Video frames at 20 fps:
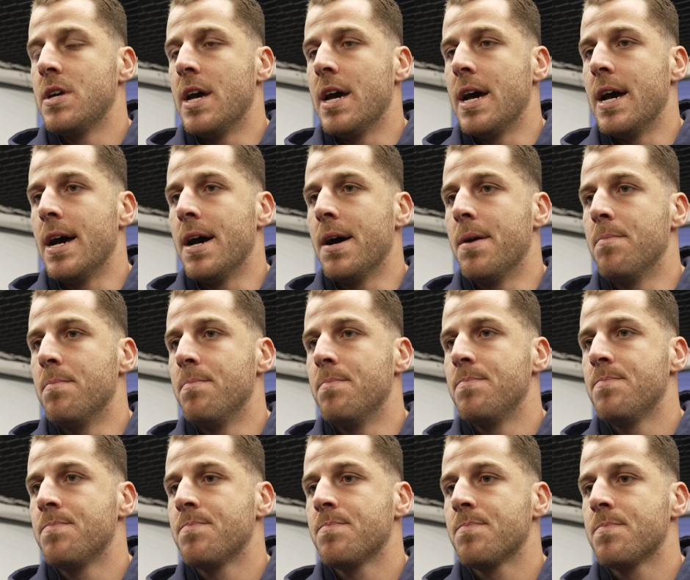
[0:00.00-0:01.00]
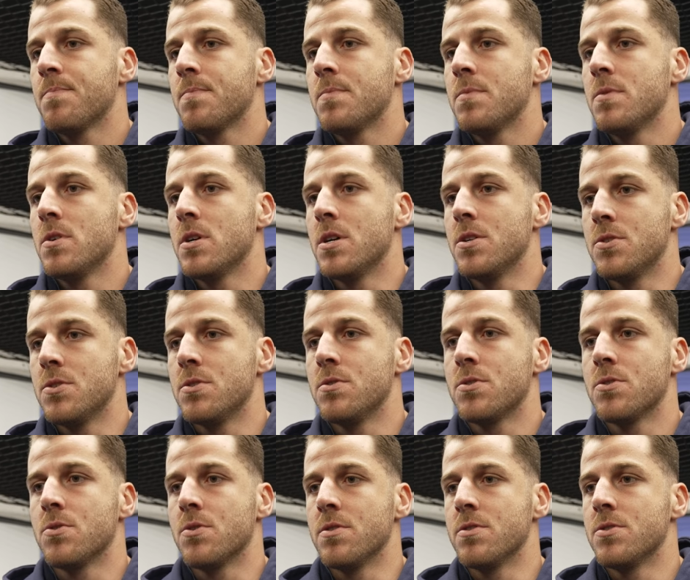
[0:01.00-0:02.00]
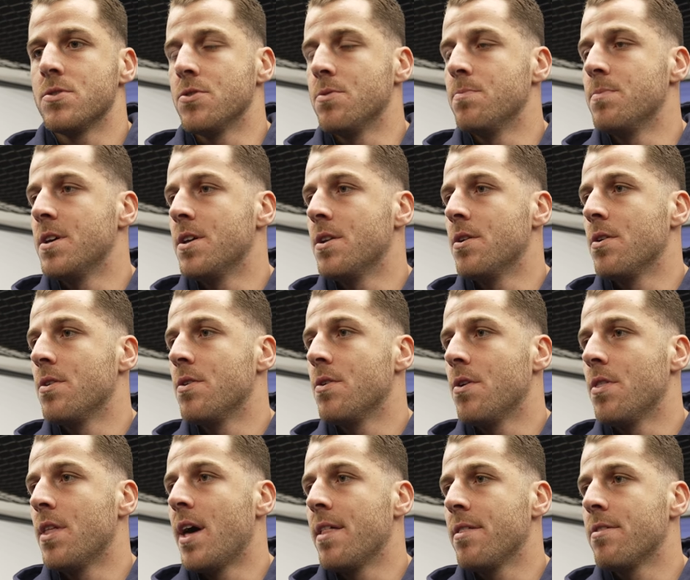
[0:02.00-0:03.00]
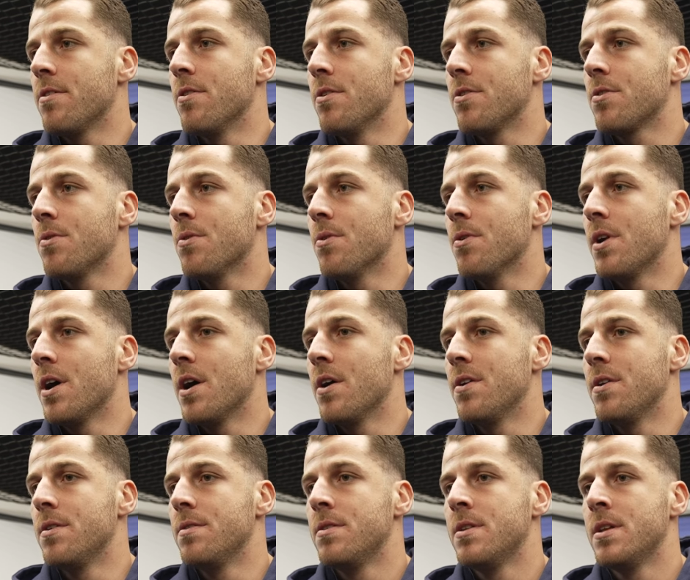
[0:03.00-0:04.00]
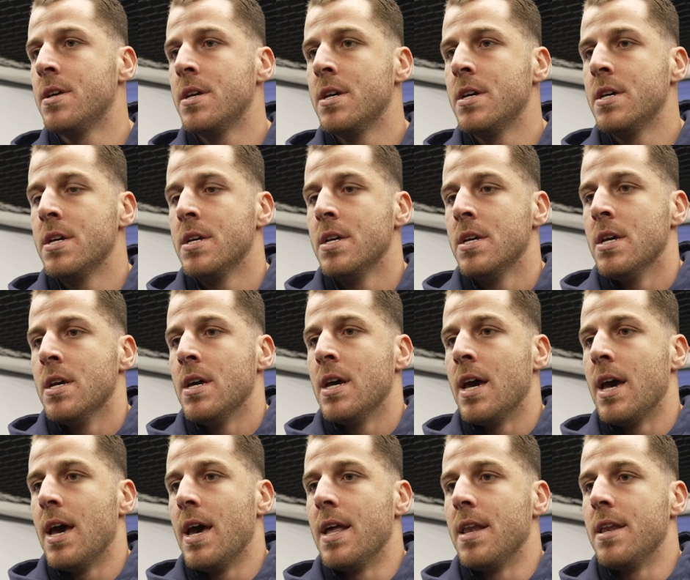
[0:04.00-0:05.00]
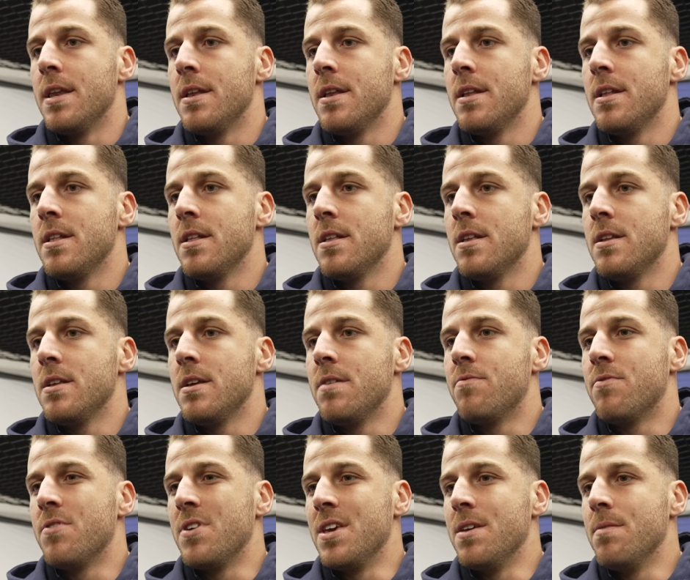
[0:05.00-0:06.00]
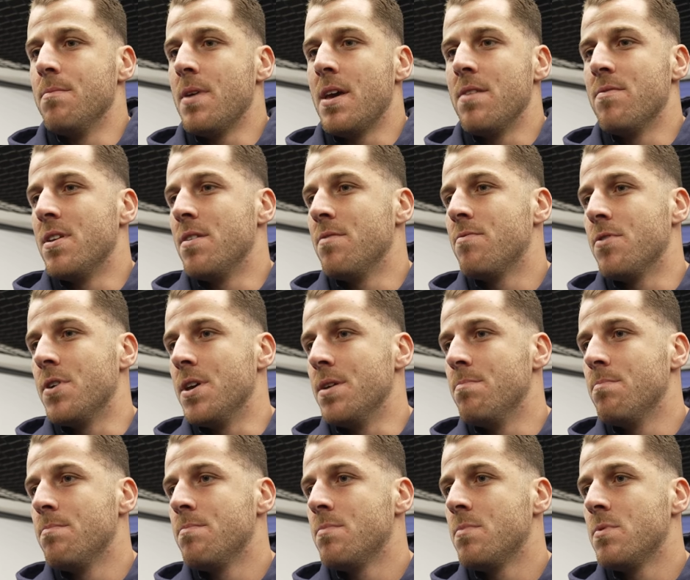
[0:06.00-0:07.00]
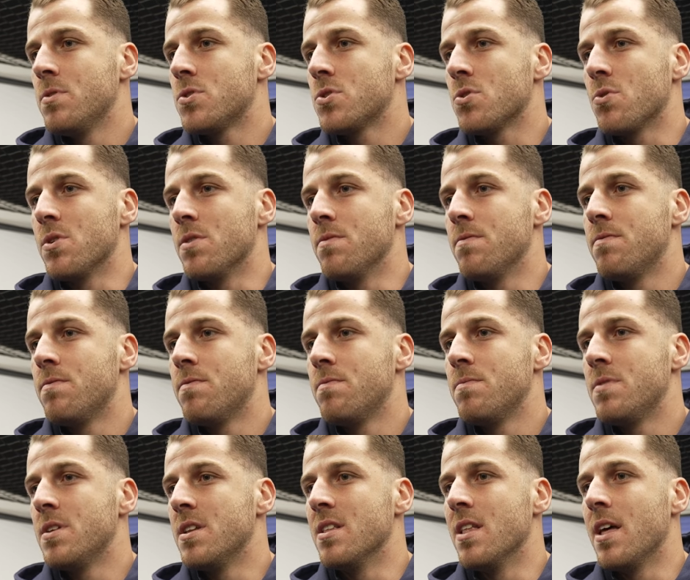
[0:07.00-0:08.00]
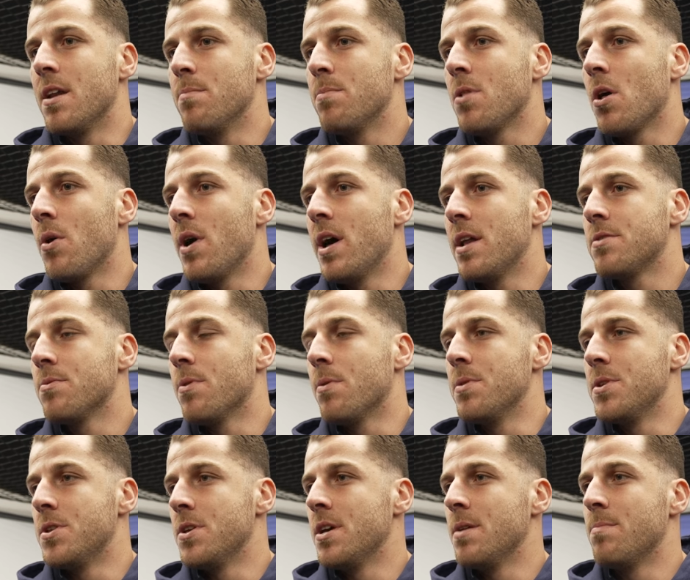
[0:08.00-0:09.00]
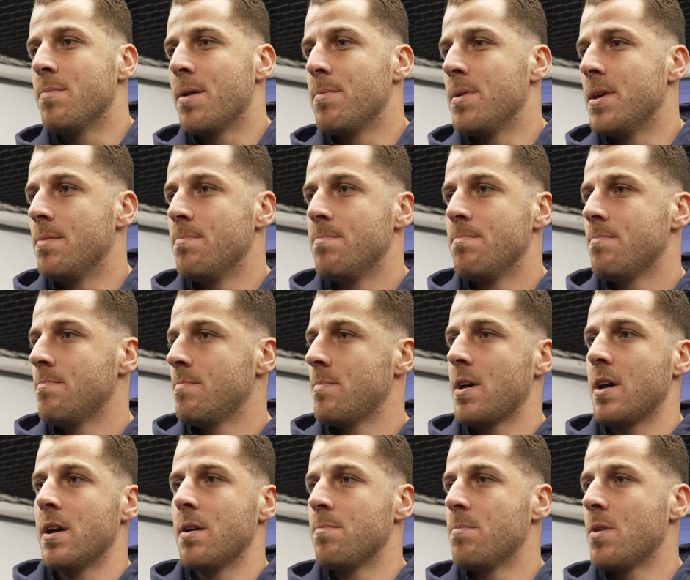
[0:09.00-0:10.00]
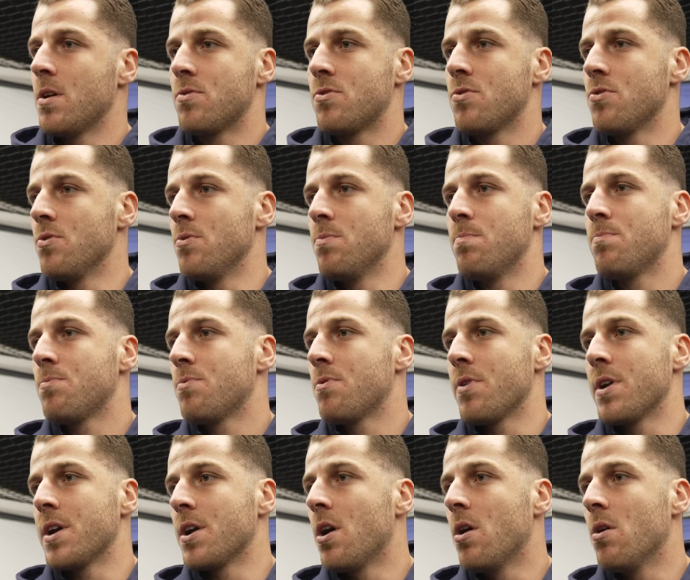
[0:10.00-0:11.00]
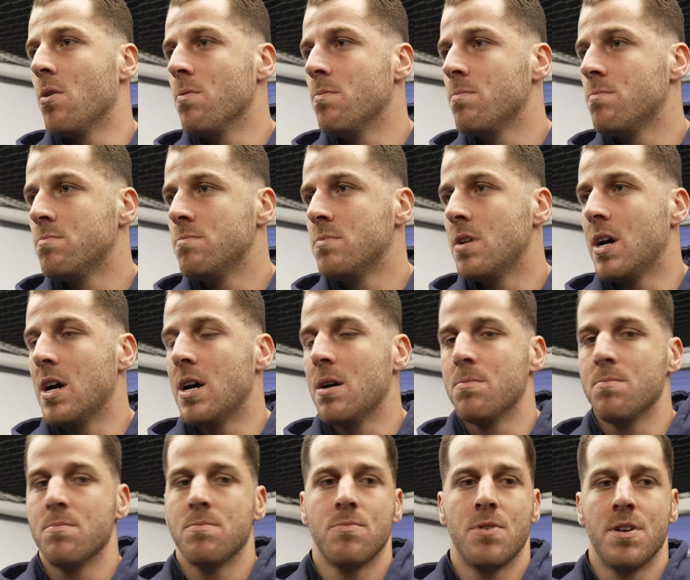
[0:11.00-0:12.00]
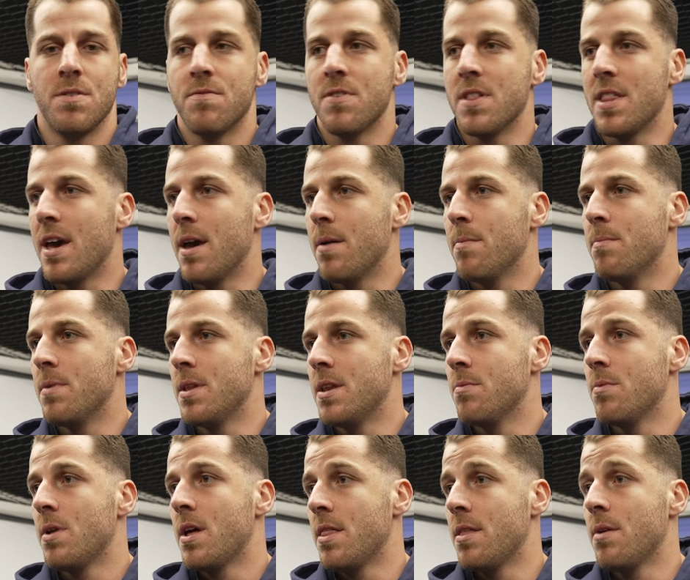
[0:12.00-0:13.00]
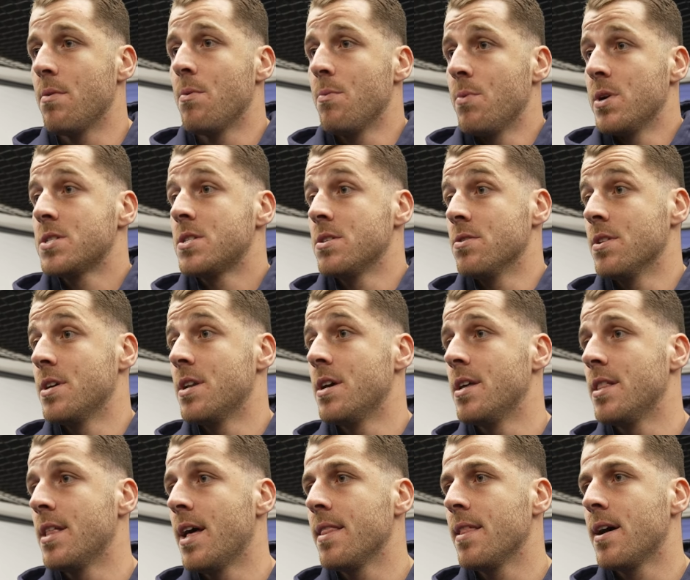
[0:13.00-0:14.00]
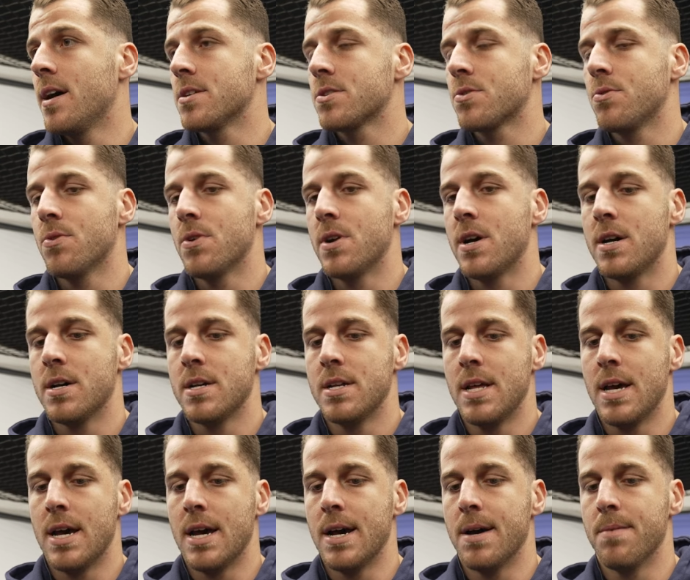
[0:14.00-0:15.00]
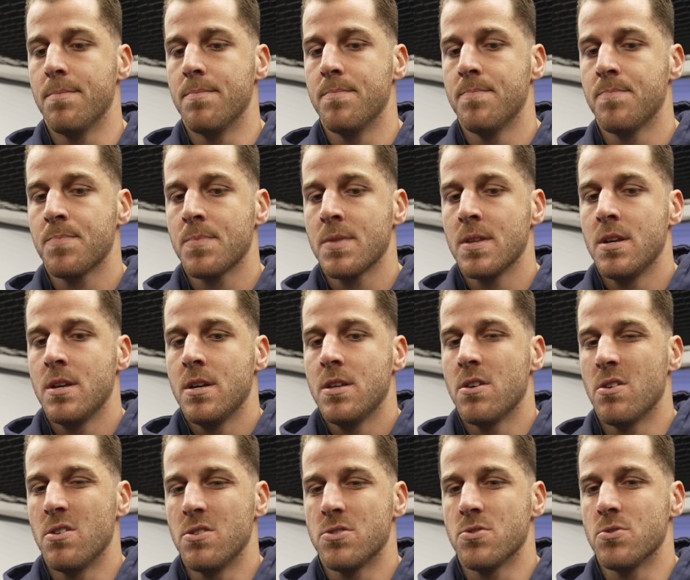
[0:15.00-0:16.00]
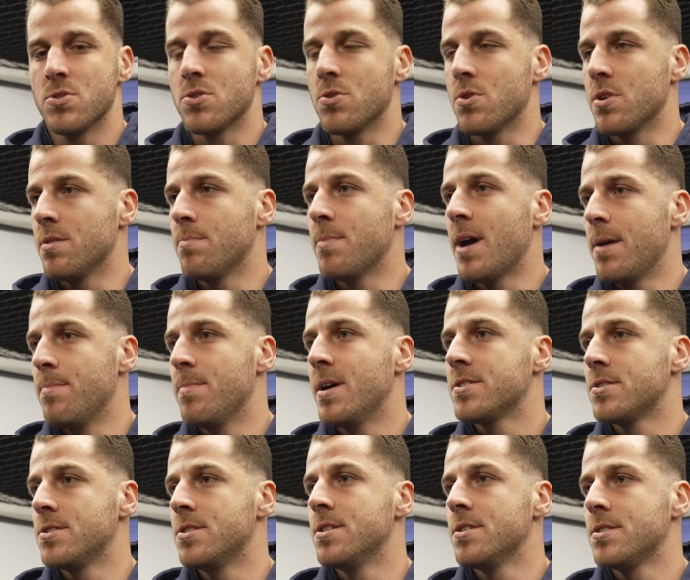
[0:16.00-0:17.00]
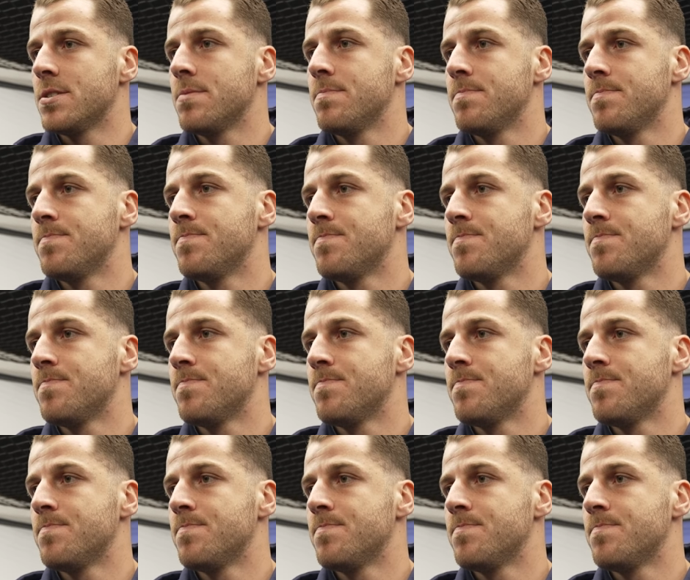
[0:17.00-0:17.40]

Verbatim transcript: Um, sort of zoomed in on, on that third quarter, and and if we even if we sort of didn't let it blow out to what we did, maybe a, a two three goal um, win for them, and, and we're still in it in that last quarter. Um, those were sort of the main messages.